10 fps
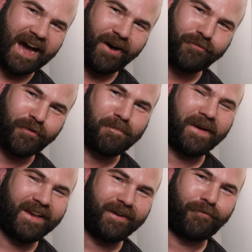out for
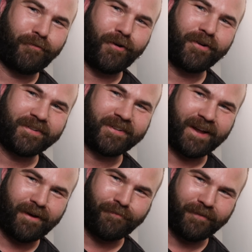Pentium four
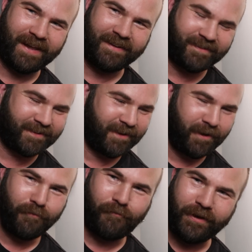stuff is
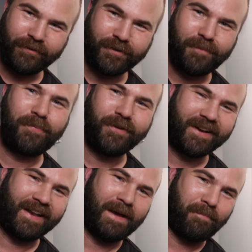Phil's
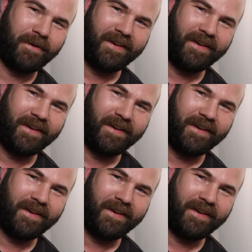Computer Lab.